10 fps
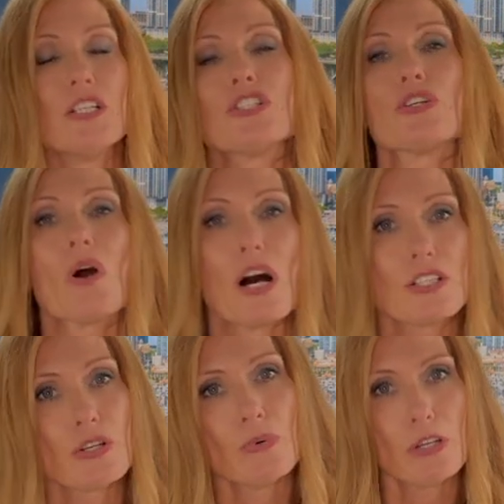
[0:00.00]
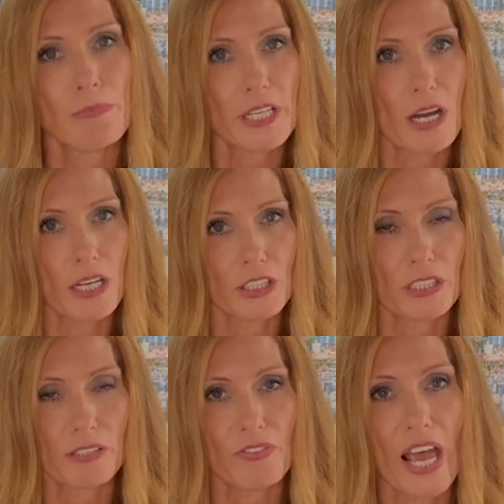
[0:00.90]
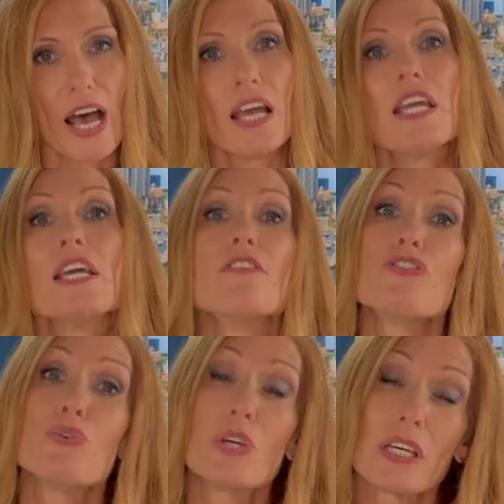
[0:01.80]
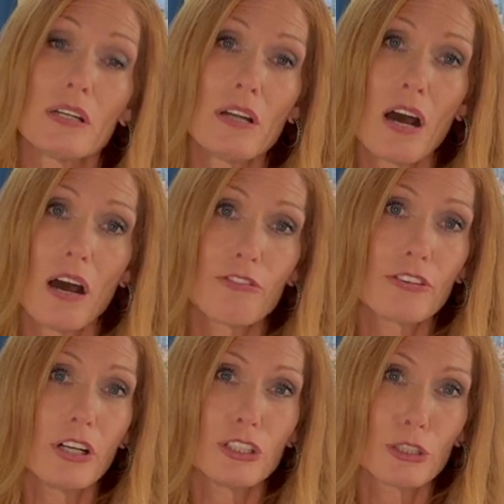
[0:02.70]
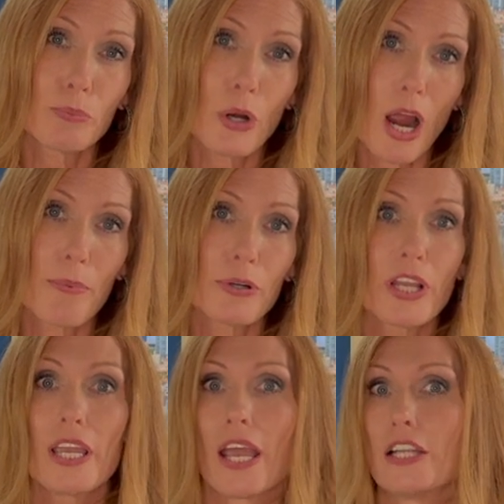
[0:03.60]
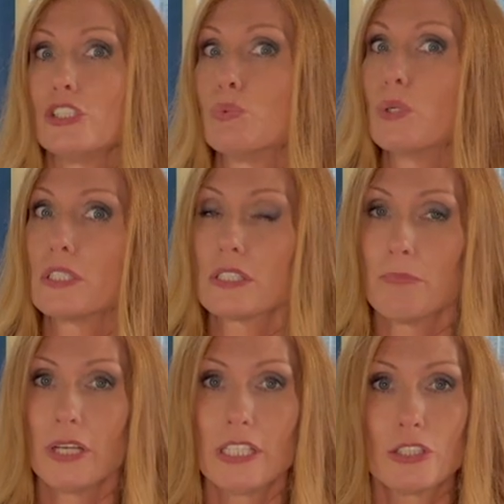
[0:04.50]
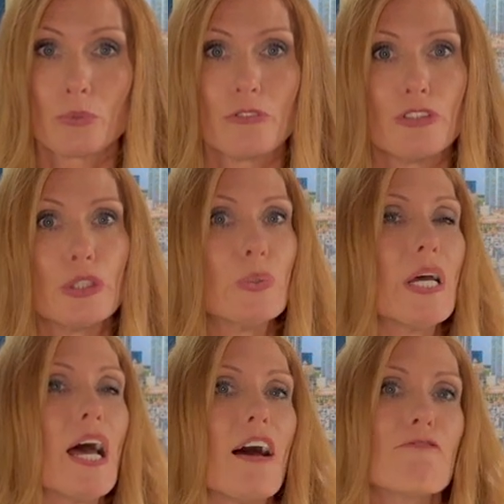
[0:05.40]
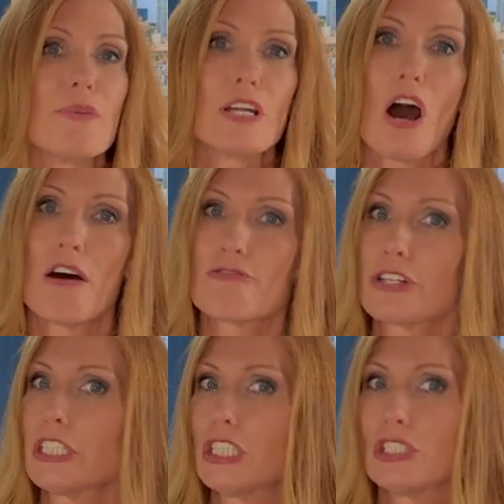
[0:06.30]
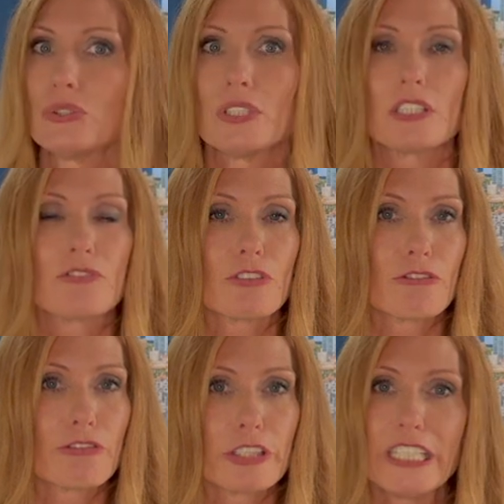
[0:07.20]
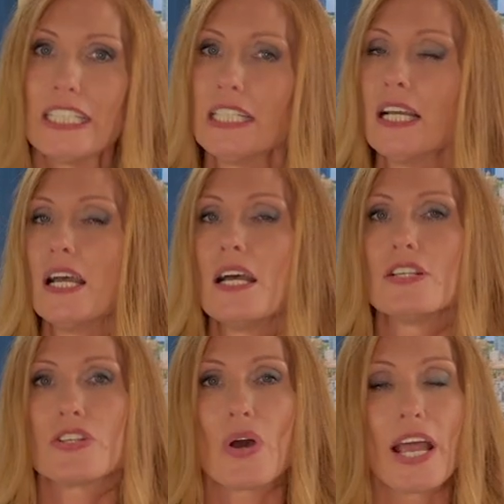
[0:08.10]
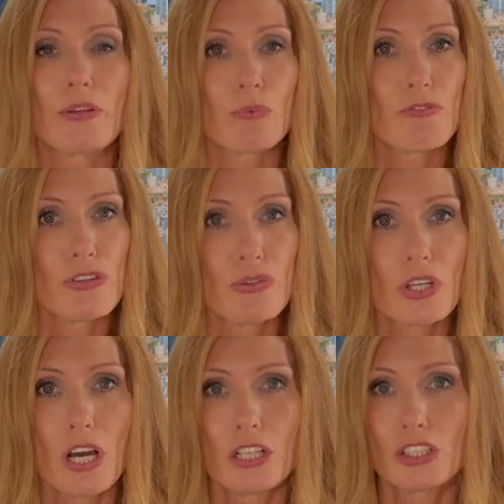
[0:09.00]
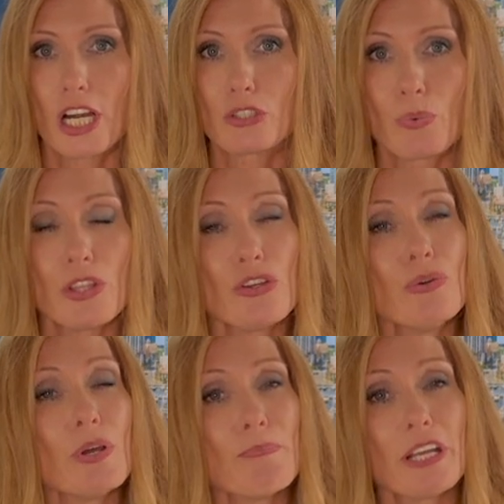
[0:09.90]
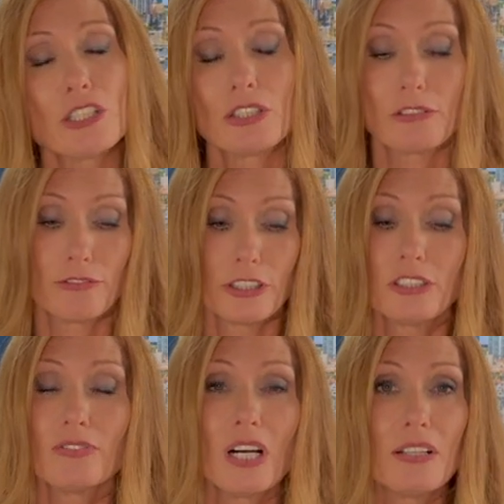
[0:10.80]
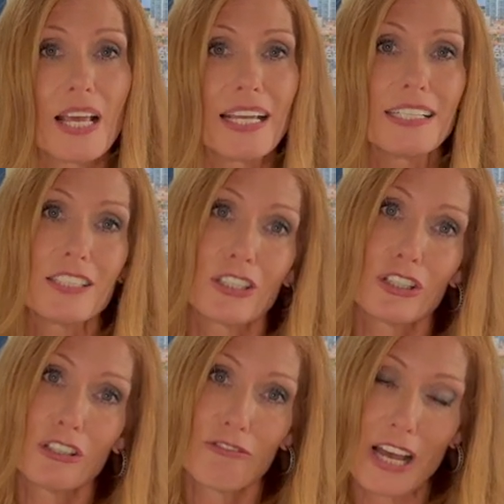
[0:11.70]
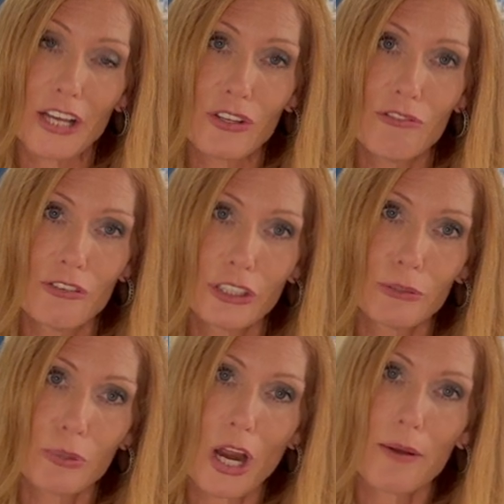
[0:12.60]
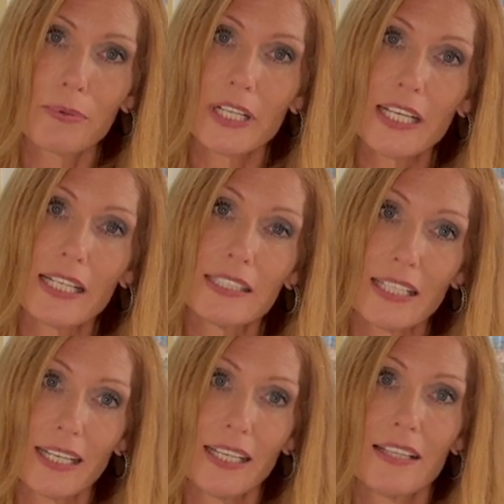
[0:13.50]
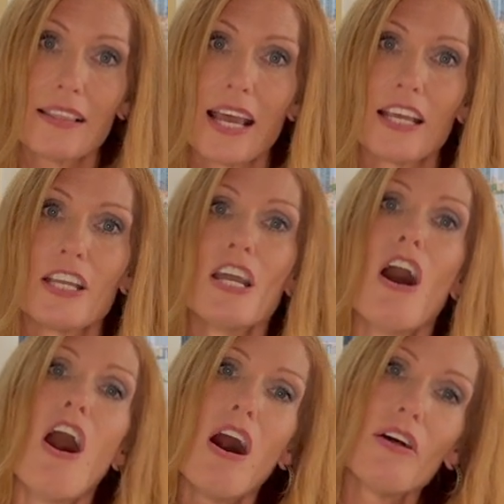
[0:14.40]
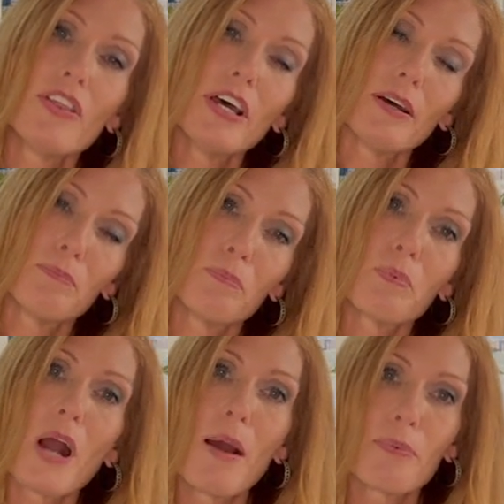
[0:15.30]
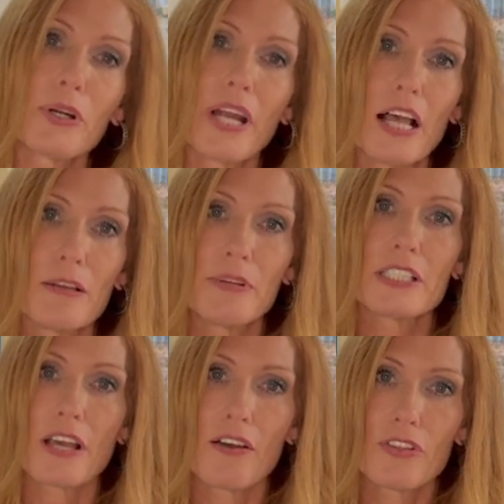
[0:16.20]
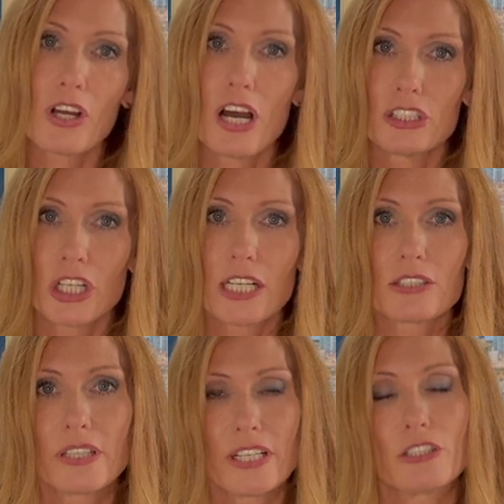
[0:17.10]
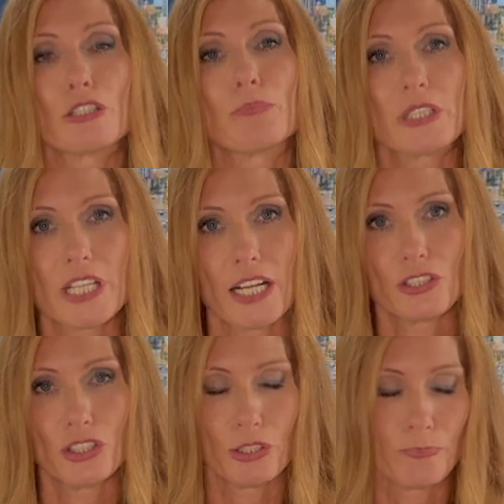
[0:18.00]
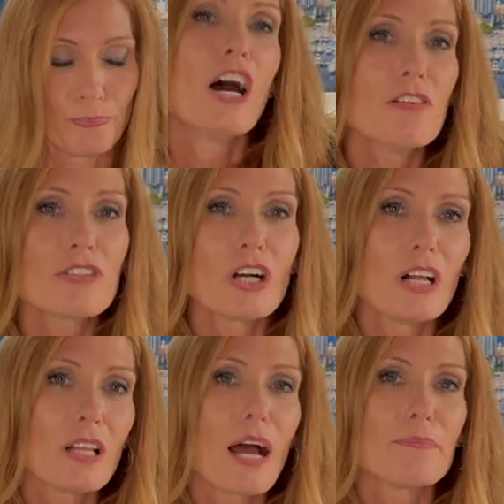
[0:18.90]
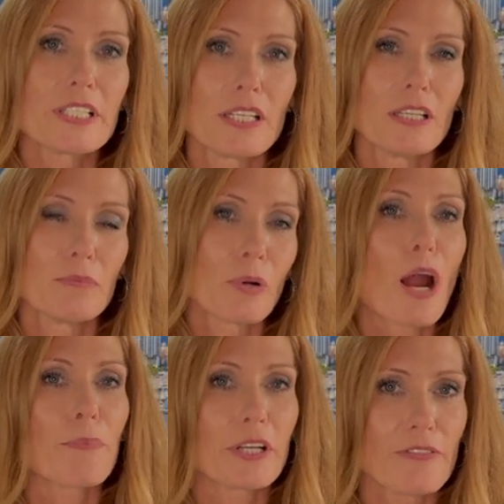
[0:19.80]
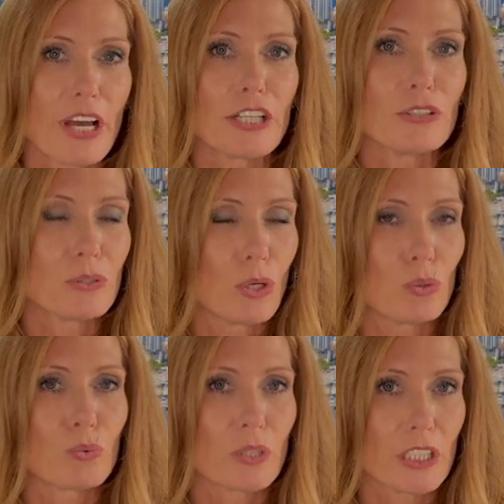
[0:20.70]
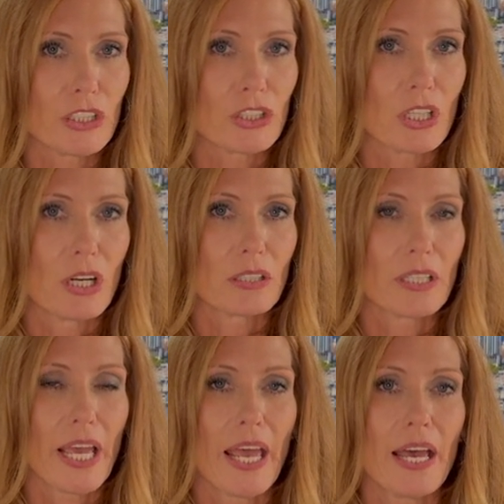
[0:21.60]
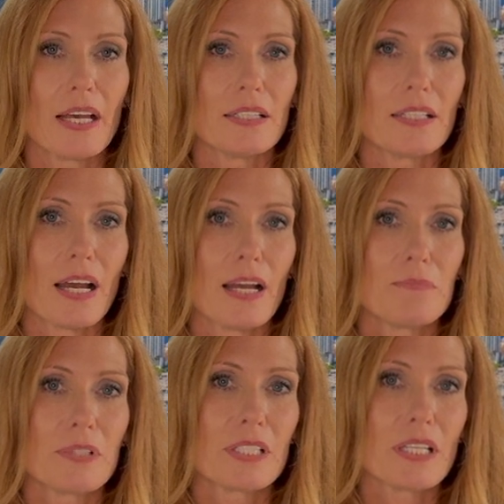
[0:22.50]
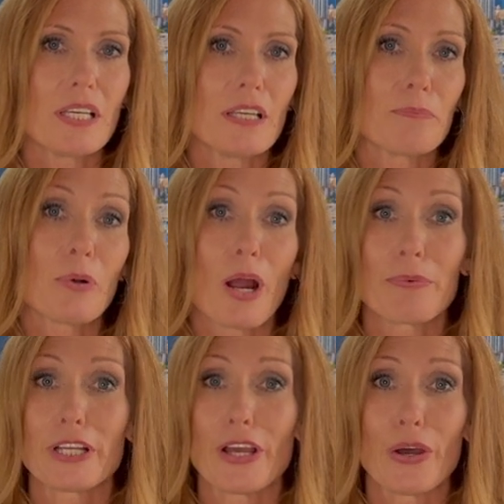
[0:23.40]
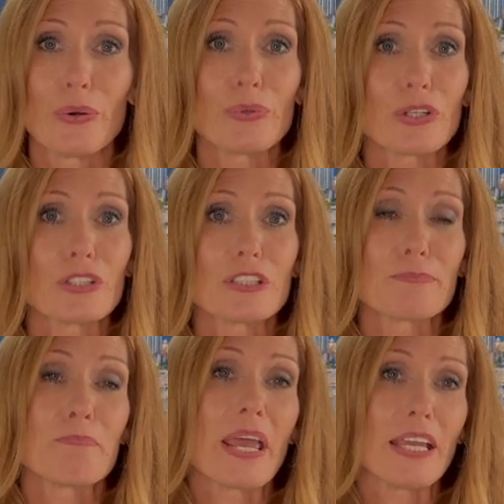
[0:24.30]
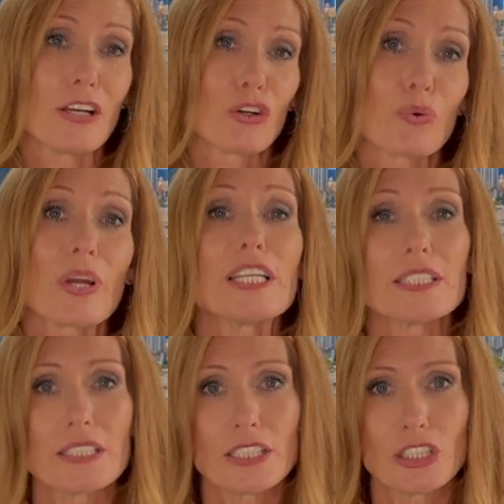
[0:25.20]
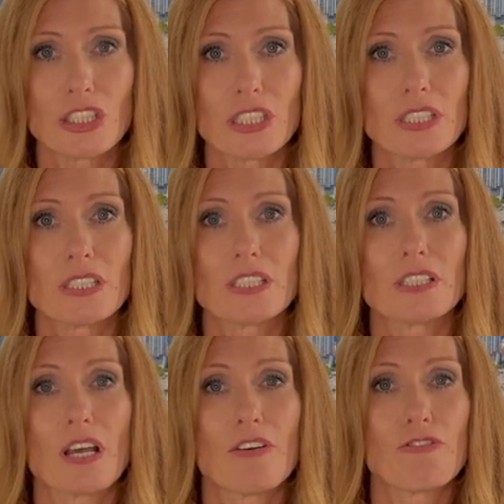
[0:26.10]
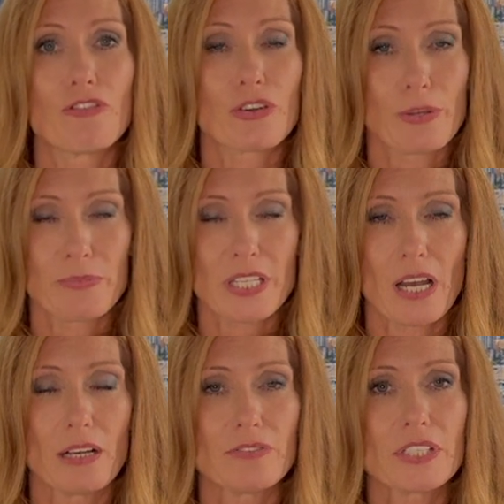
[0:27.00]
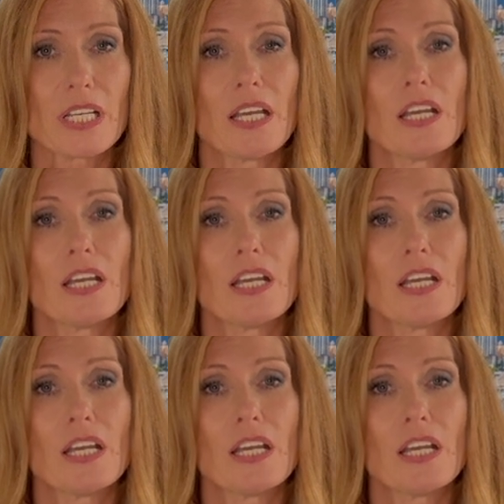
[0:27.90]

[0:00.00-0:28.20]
So you also want to be cautious of that. If you get an offer on your property and you want somebody to review it, I've been offering to do this for free so I can review the contract with you and make sure, first of all, that it's a good value for your property, and second, that all the proper elements of the contract are there to protect you. Overall, I'm seeing property values hold really strong, and I'm seeing property owners make great decisions for themselves.